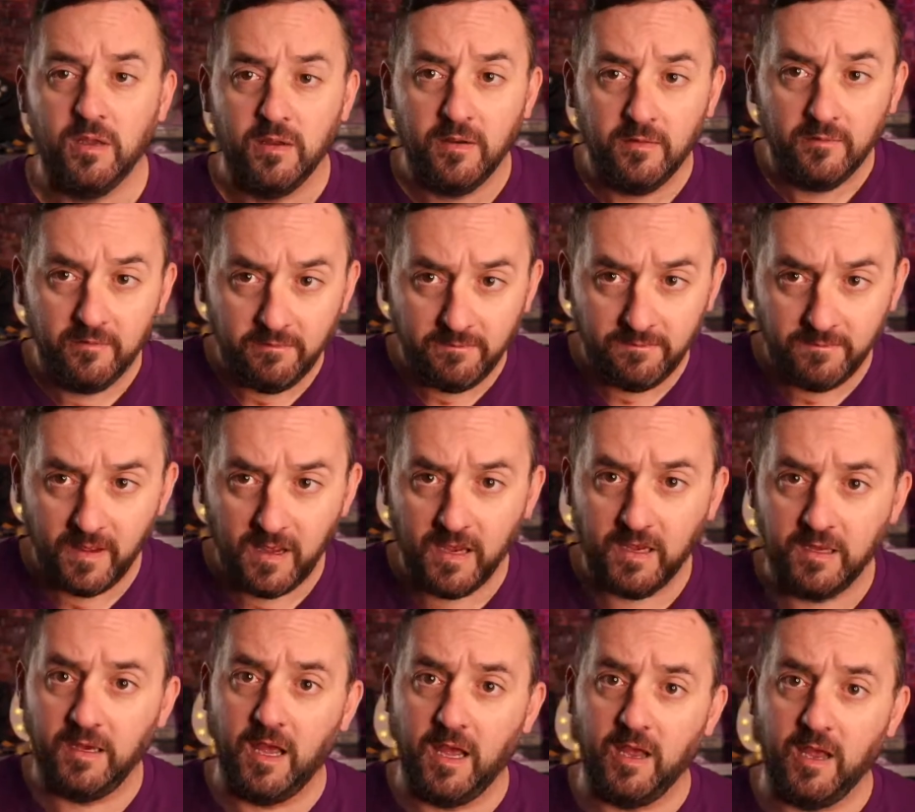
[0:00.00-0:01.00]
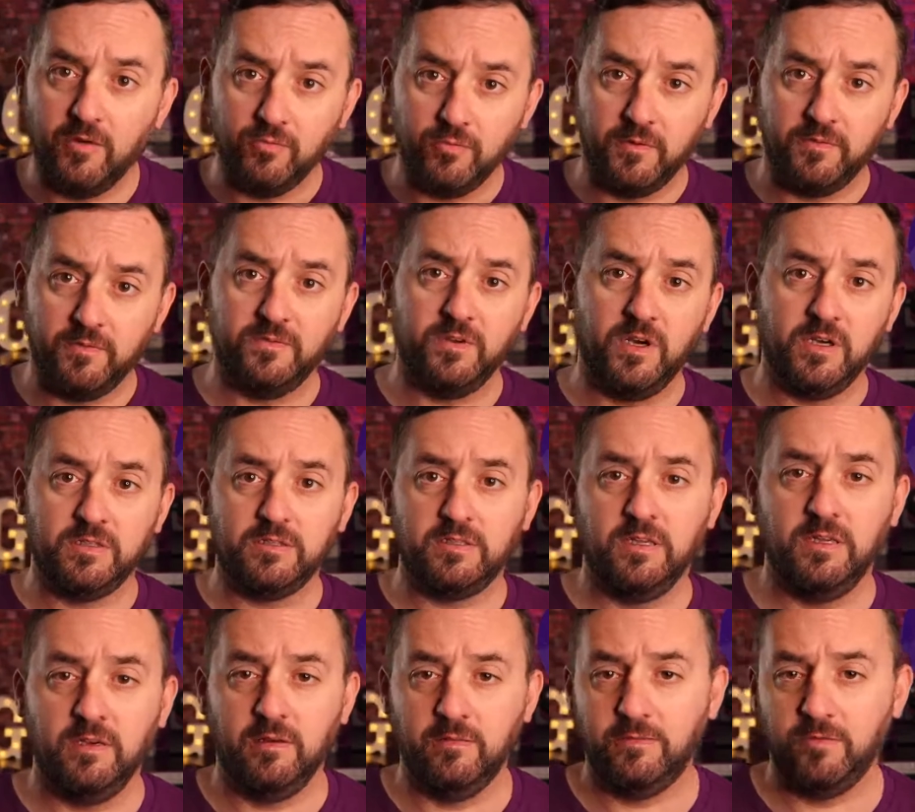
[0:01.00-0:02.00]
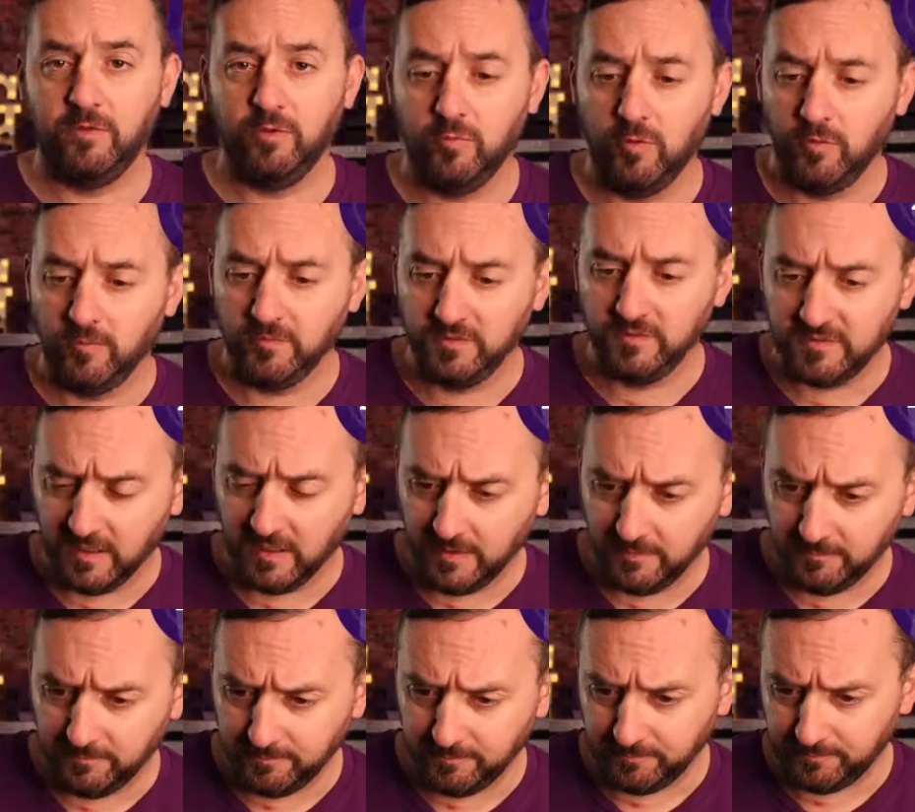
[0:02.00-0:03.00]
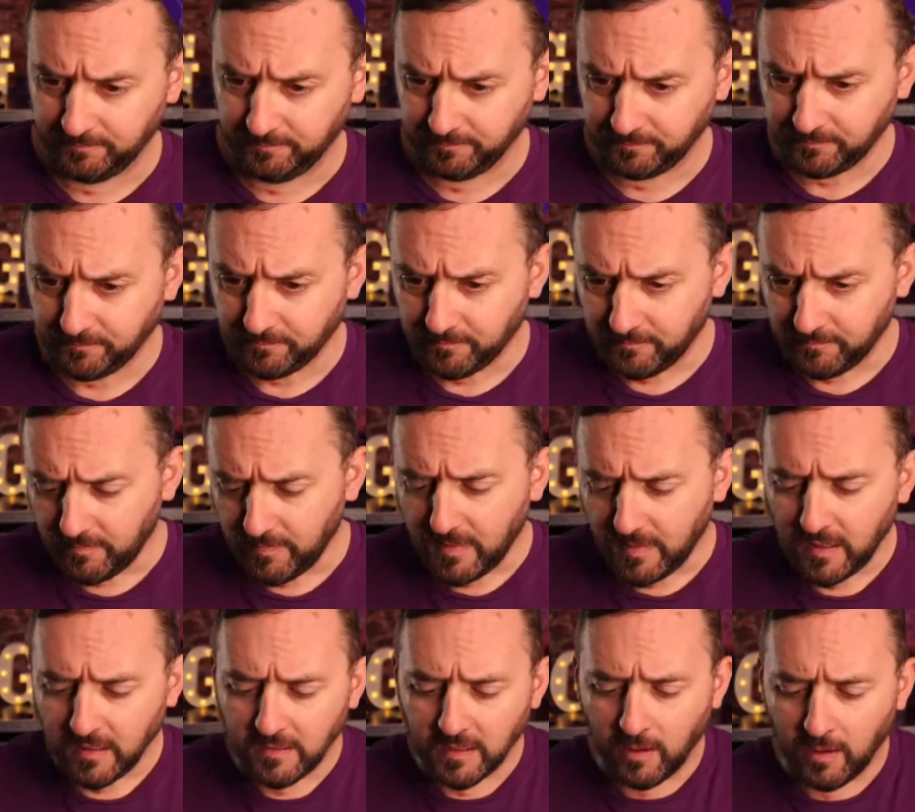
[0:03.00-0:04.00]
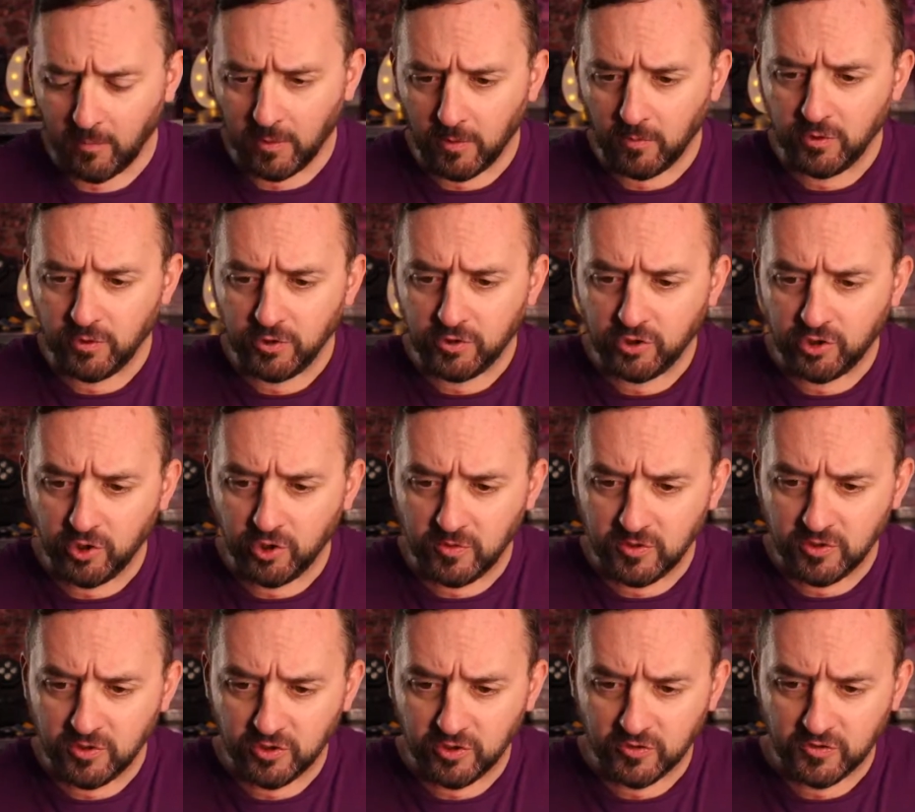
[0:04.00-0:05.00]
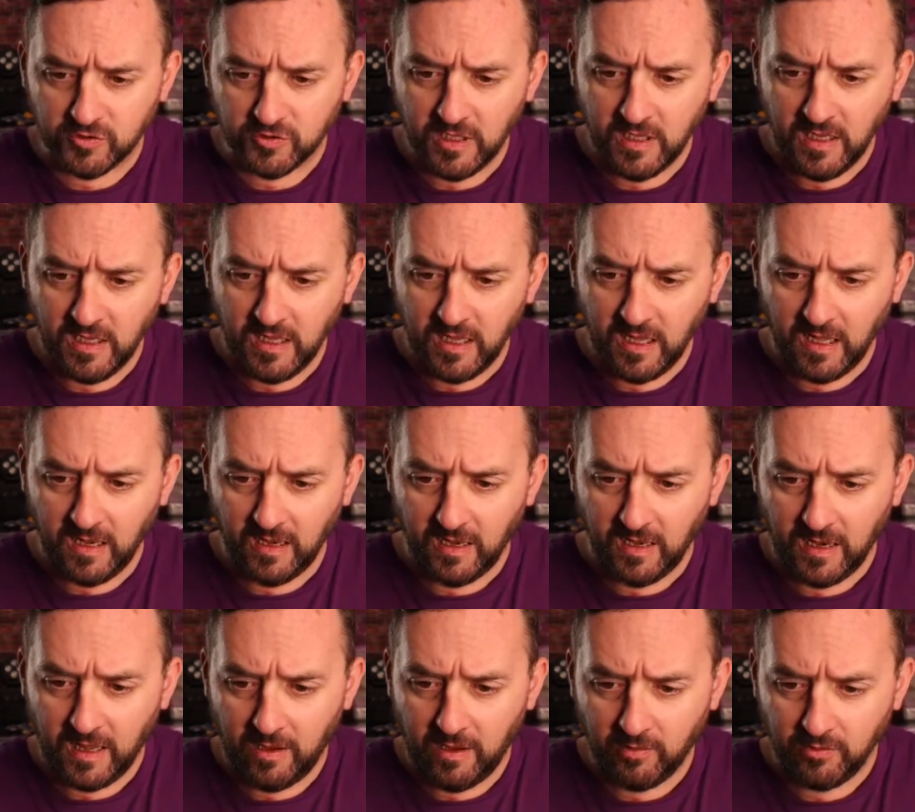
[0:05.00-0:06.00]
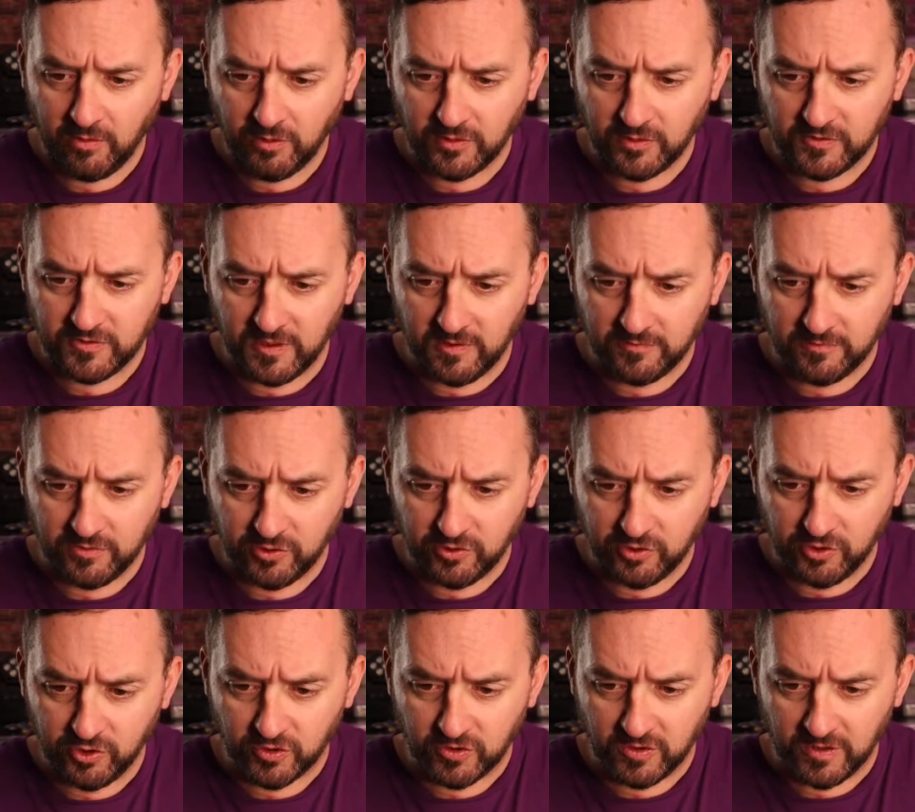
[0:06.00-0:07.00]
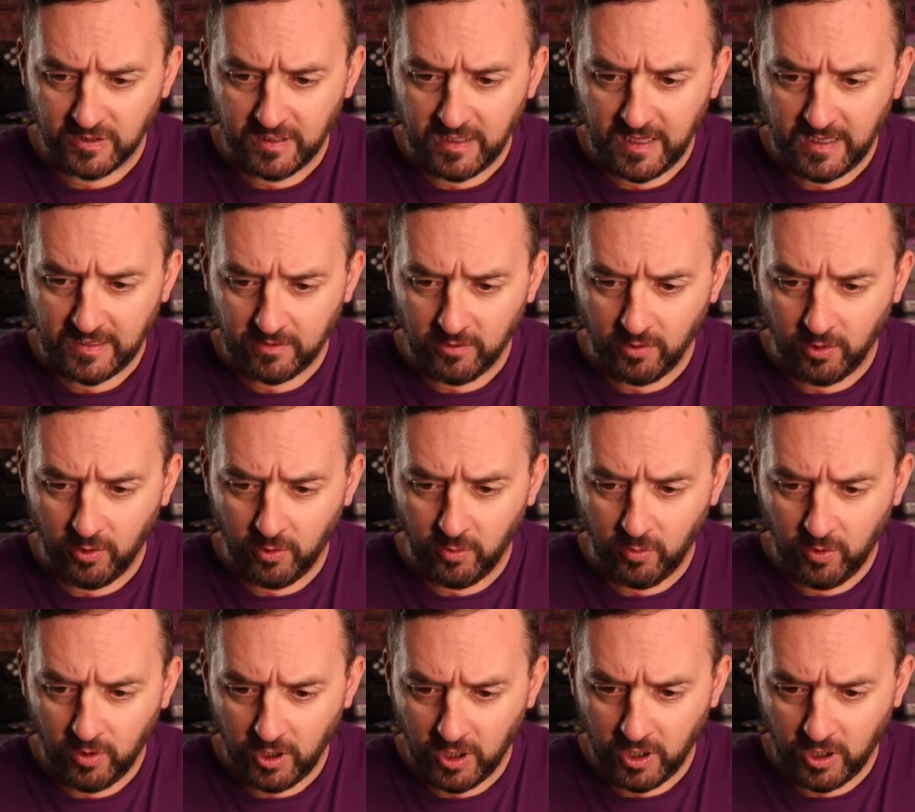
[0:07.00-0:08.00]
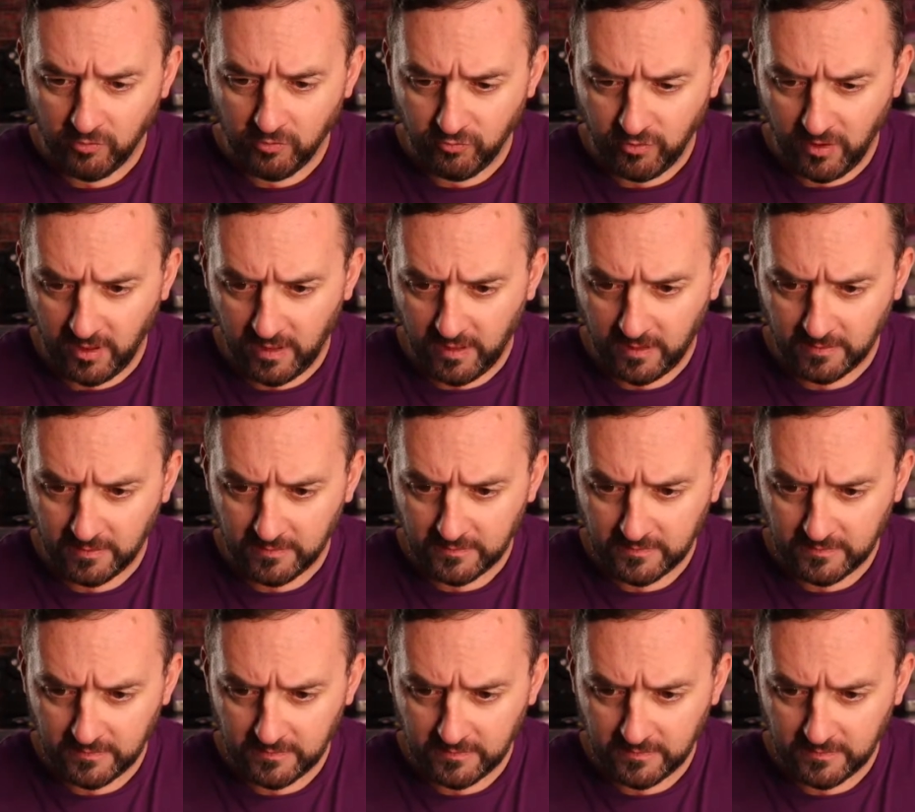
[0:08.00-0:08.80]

fine and refreshed in a few moments time. Now, what I want you to do is just allow yourself to just let go and relax.